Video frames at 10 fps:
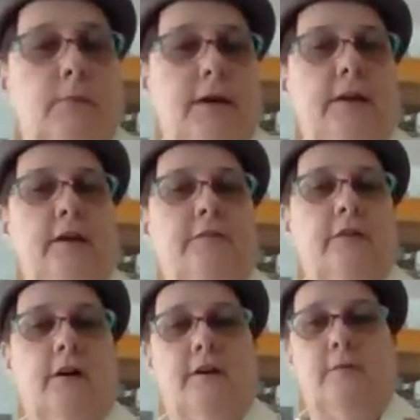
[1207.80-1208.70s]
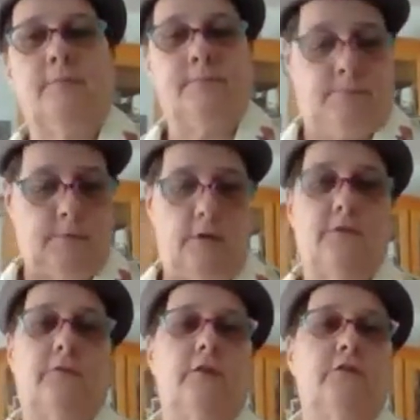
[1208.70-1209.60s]
my next item
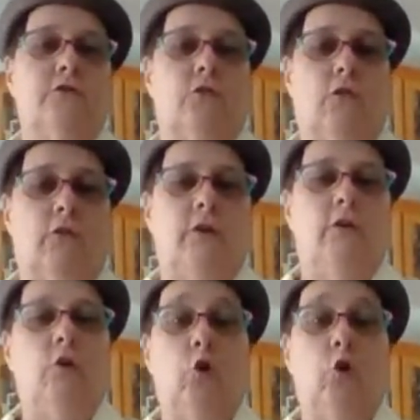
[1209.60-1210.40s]
is this totally